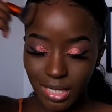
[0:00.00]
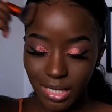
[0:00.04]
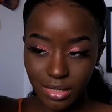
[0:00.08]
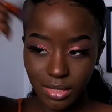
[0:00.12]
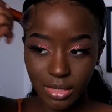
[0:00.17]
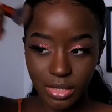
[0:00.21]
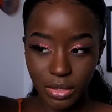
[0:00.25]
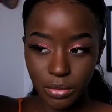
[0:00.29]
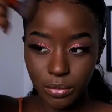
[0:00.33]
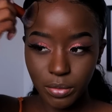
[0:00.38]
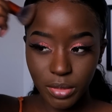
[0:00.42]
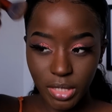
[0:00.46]
I
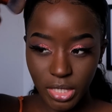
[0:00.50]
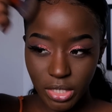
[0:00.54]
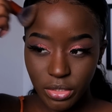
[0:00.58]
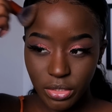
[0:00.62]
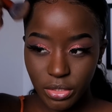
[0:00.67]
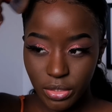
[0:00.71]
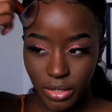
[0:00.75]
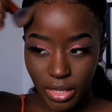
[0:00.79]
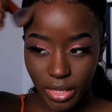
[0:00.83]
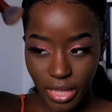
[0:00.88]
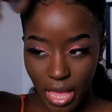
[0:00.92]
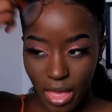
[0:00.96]
still need
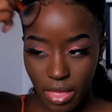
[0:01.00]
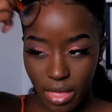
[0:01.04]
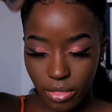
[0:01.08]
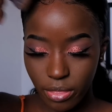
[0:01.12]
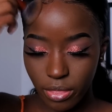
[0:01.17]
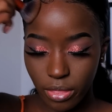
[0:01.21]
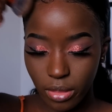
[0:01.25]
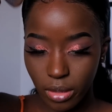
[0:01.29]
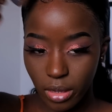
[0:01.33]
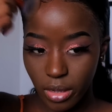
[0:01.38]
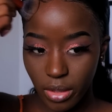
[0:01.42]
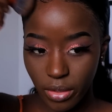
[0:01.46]
to get
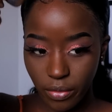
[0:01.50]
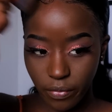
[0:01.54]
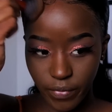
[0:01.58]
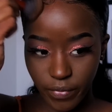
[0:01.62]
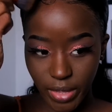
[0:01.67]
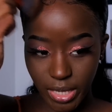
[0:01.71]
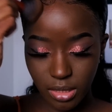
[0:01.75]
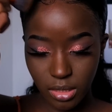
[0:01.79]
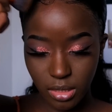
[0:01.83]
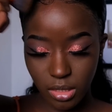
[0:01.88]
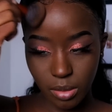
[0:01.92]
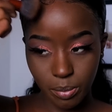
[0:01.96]
the
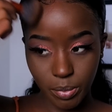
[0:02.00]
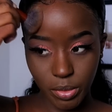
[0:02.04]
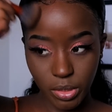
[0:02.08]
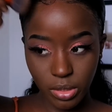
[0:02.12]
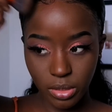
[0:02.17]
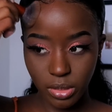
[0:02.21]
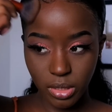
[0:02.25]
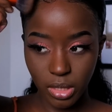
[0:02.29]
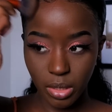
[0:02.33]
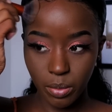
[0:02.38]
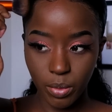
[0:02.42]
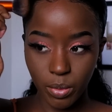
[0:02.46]
Fenty
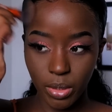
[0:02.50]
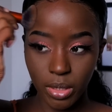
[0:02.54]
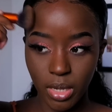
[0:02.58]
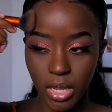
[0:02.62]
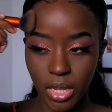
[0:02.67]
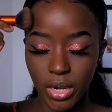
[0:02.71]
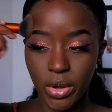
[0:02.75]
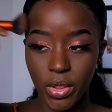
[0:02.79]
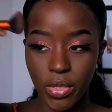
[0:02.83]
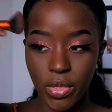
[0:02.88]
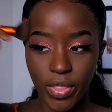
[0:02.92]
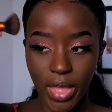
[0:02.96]
Beauty one.
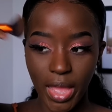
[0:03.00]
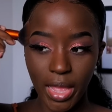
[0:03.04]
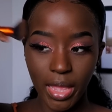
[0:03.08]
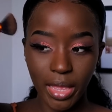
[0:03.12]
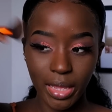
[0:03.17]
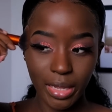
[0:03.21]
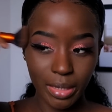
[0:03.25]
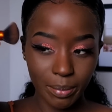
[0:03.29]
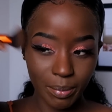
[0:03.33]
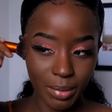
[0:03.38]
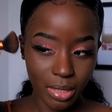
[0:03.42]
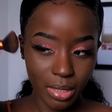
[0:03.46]
I know that
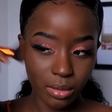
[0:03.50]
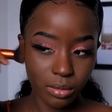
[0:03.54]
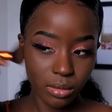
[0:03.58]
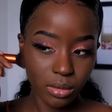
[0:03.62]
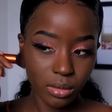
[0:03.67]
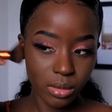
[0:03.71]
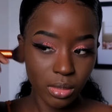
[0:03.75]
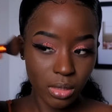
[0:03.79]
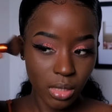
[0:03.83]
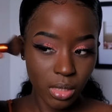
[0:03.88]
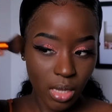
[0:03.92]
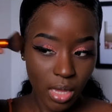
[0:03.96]
came
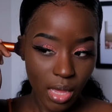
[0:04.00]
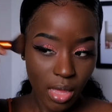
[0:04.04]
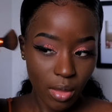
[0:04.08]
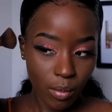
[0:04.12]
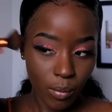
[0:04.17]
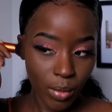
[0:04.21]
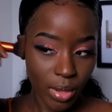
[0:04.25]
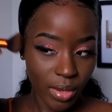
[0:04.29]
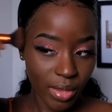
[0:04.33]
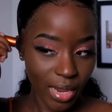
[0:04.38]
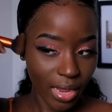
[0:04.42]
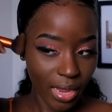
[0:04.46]
out.
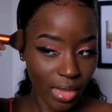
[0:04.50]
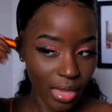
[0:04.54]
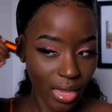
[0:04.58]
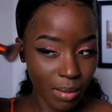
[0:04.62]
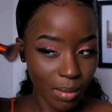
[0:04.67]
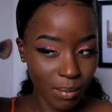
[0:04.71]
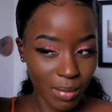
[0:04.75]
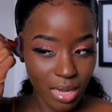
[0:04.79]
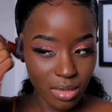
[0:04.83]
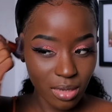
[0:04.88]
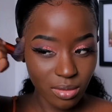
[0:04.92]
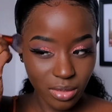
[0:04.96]
When that
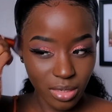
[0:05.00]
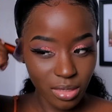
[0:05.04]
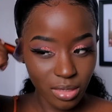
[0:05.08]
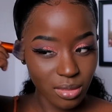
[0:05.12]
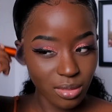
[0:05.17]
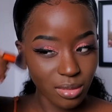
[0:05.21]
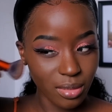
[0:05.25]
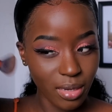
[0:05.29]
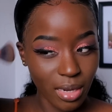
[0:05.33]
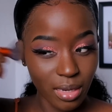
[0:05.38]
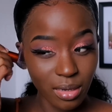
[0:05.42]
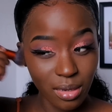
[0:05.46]
came out, I was going
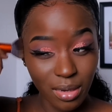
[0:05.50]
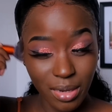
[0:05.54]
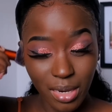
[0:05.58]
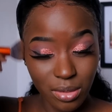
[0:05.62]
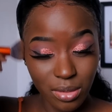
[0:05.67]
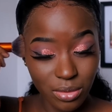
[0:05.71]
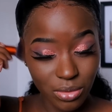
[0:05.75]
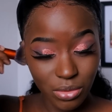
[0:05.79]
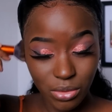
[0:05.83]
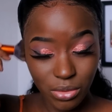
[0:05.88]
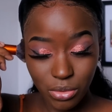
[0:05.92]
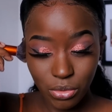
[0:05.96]
to Uganda and I
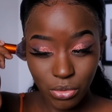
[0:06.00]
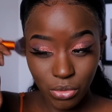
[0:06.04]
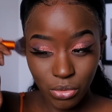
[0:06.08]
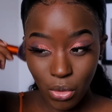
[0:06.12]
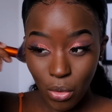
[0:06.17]
was just